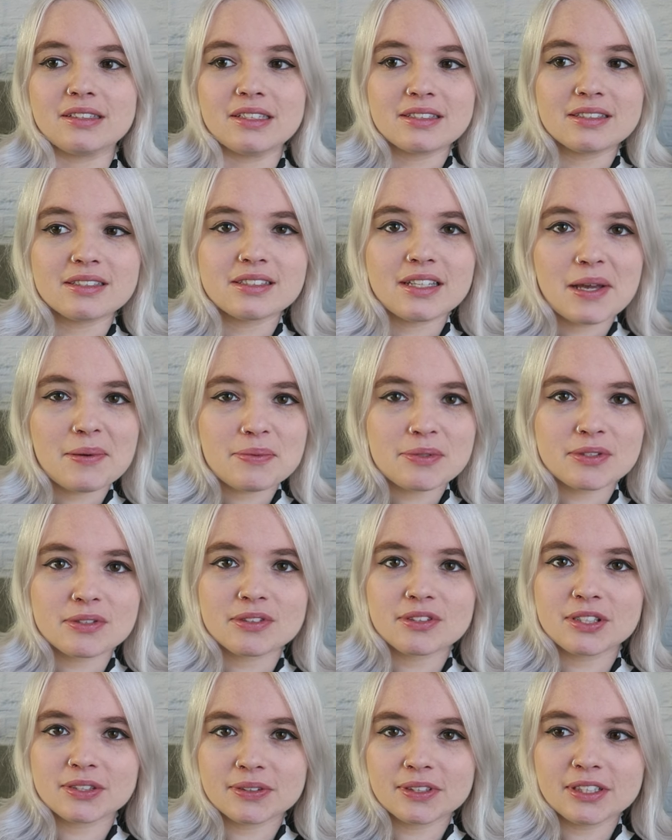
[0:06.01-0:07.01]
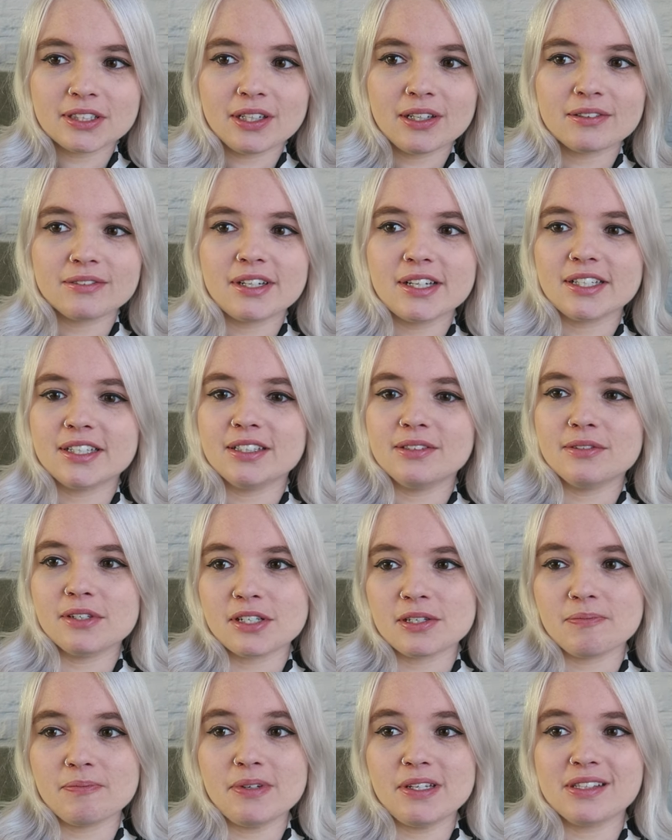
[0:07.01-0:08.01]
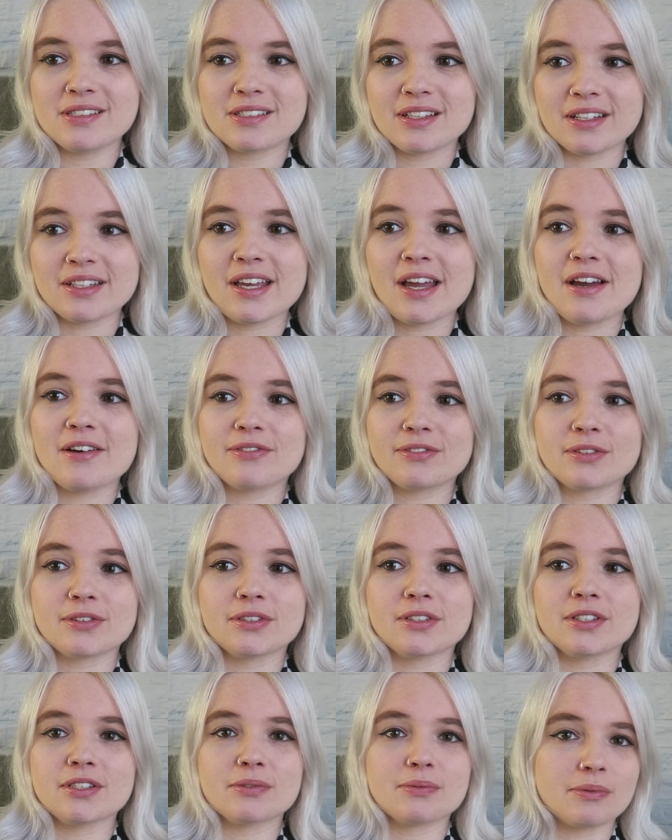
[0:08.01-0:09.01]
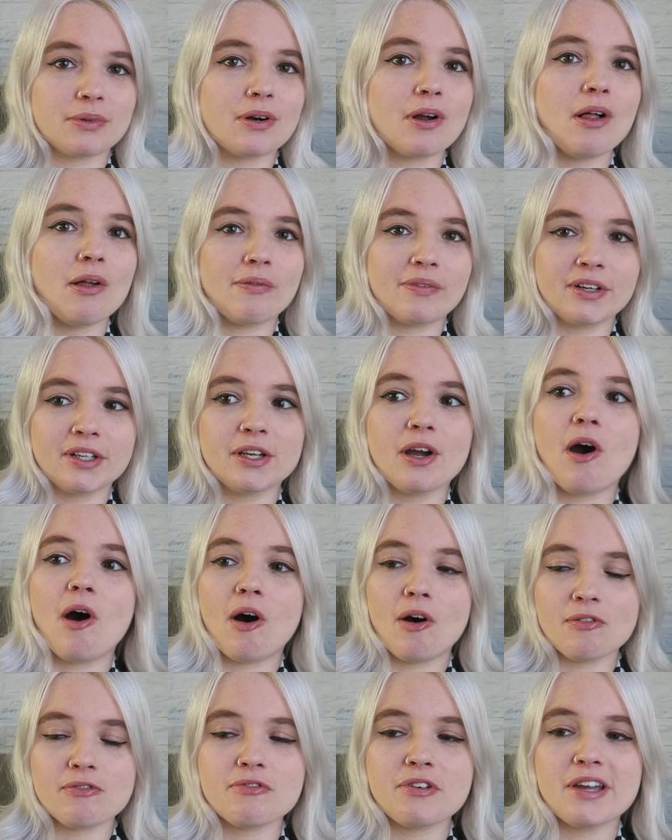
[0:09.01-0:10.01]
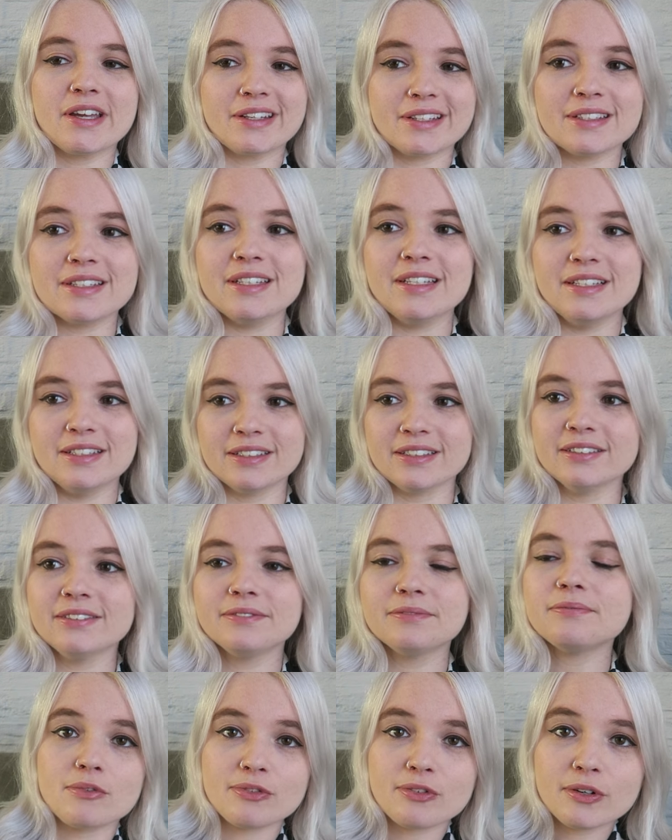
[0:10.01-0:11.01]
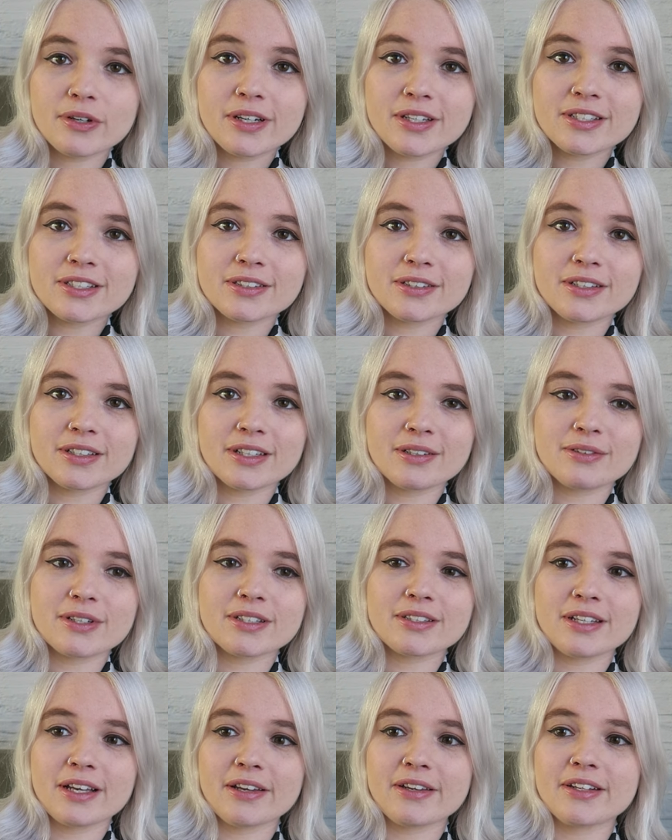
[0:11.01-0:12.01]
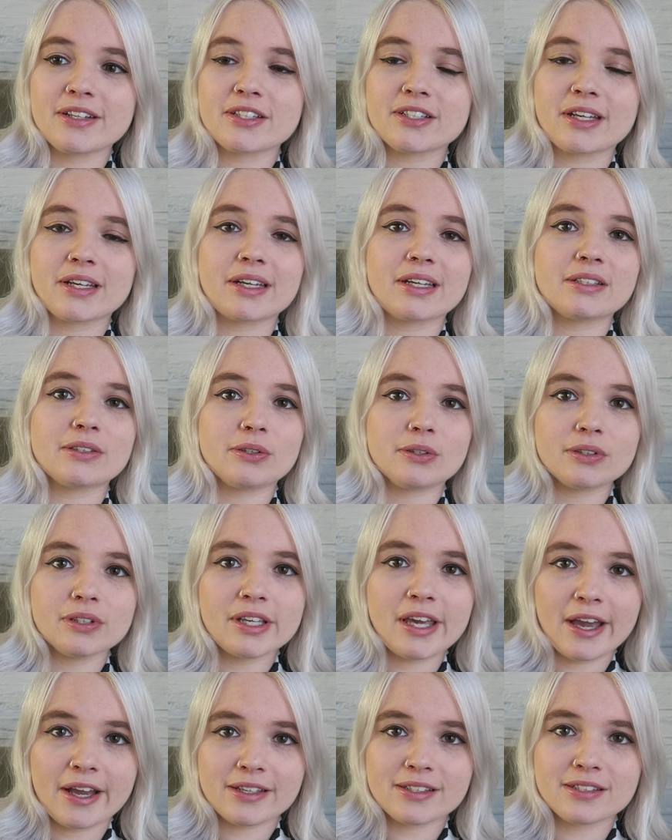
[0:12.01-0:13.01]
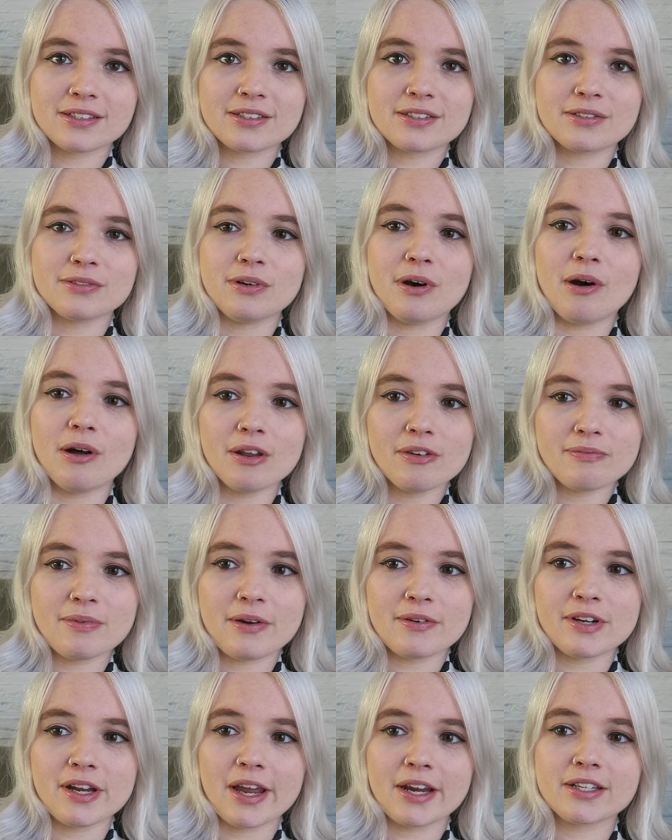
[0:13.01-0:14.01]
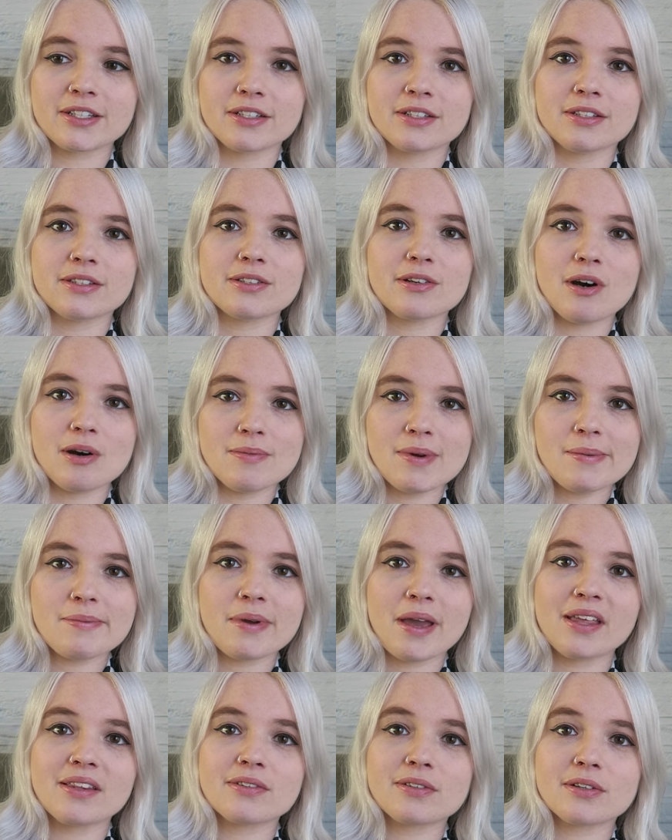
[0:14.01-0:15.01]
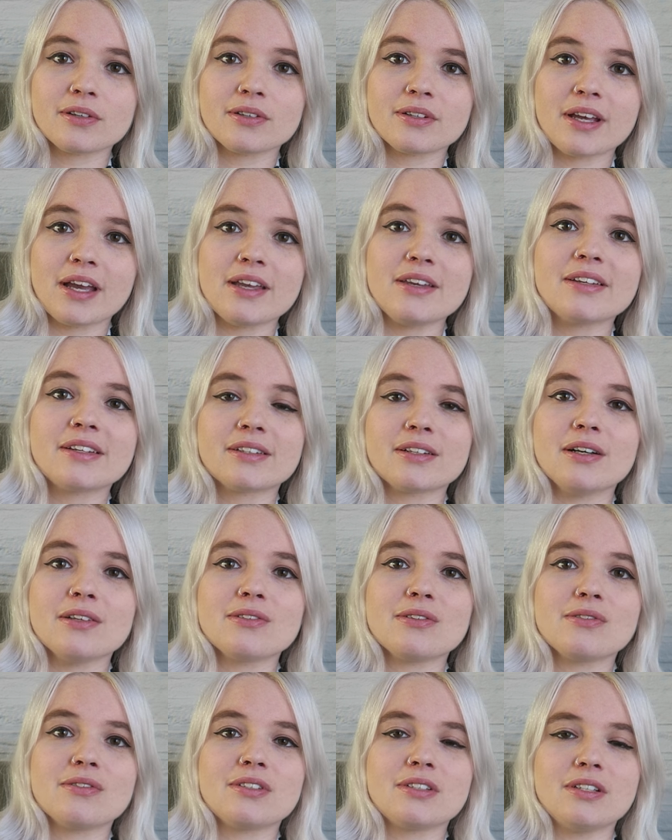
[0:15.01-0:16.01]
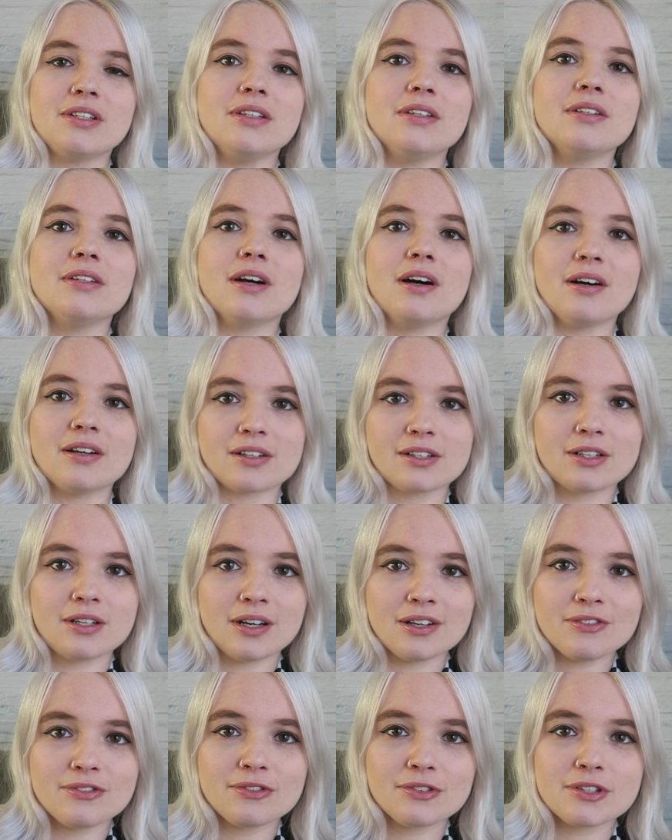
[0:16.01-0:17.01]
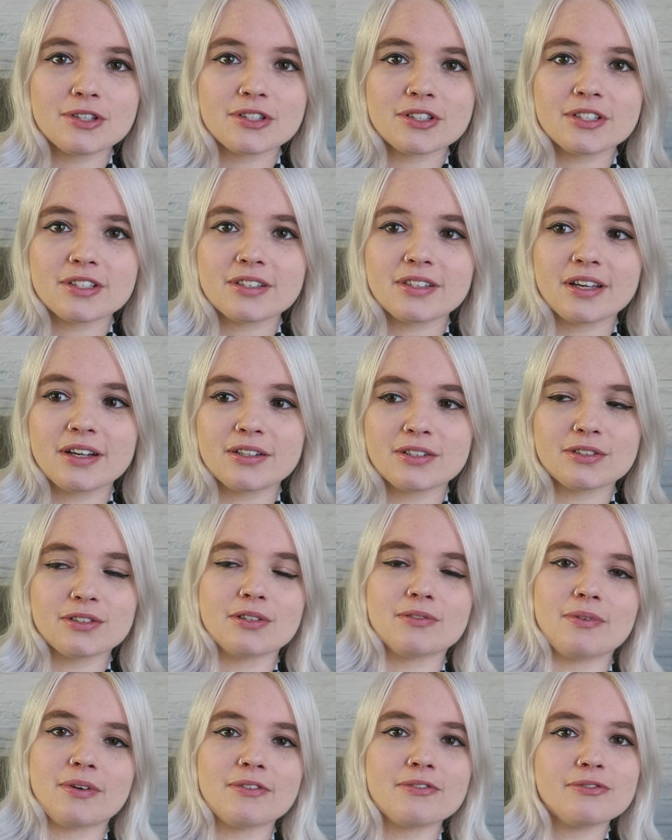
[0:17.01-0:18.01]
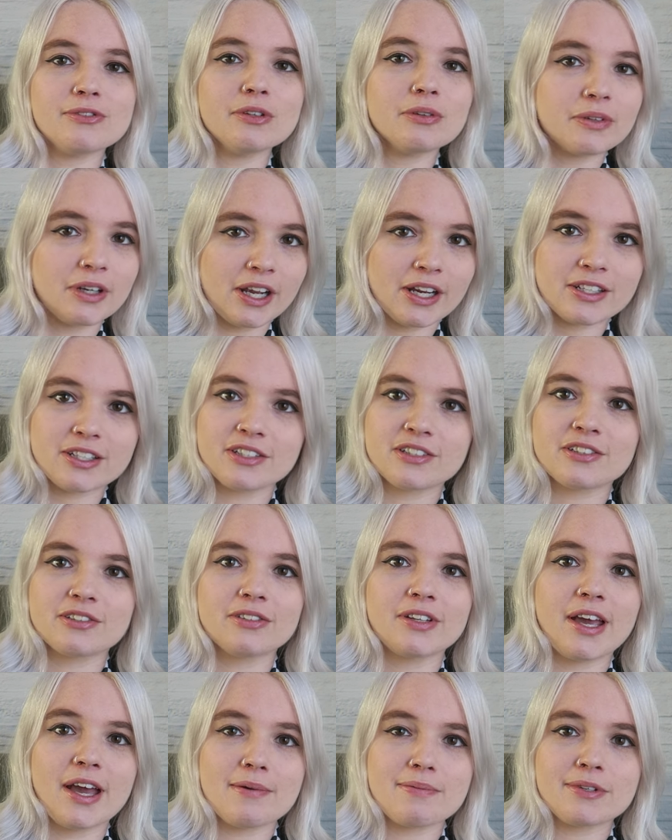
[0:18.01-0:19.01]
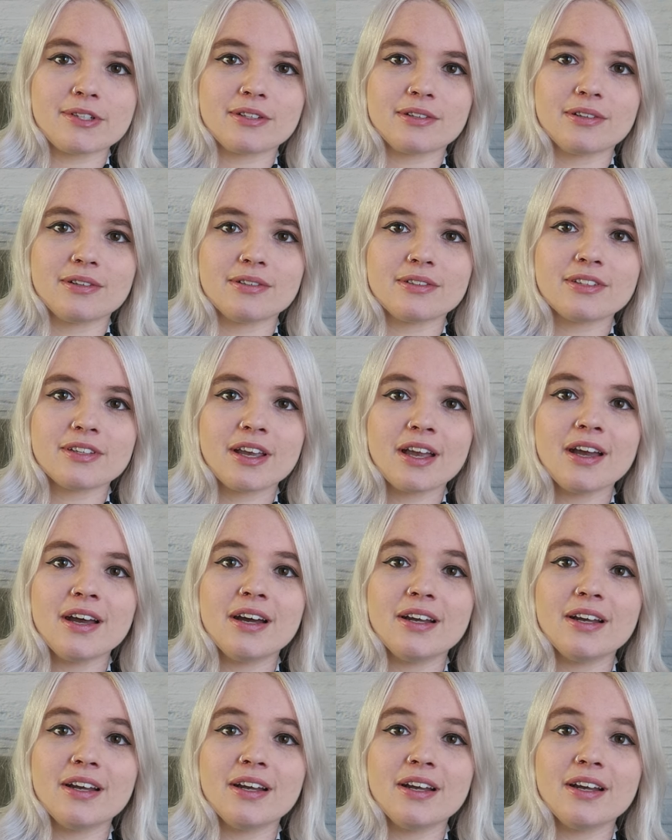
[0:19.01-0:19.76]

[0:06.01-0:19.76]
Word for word: This is episode 3 already, which means that after this we're already halfway the season. Before I start, I want to tell you that you can get early access to all of my reactions on my Patreon and you can also see the uncut versions there, so my full reactions to the episodes.